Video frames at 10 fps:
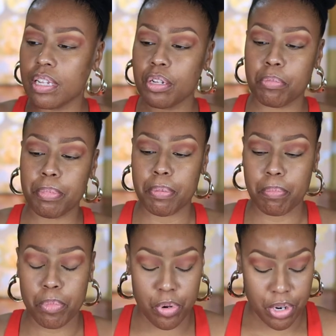a little bit
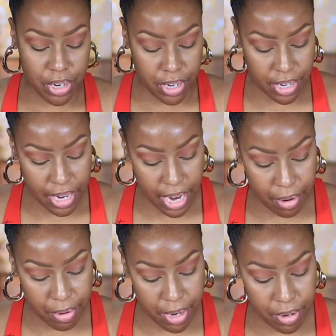more
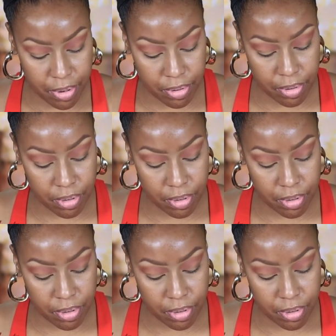narrow.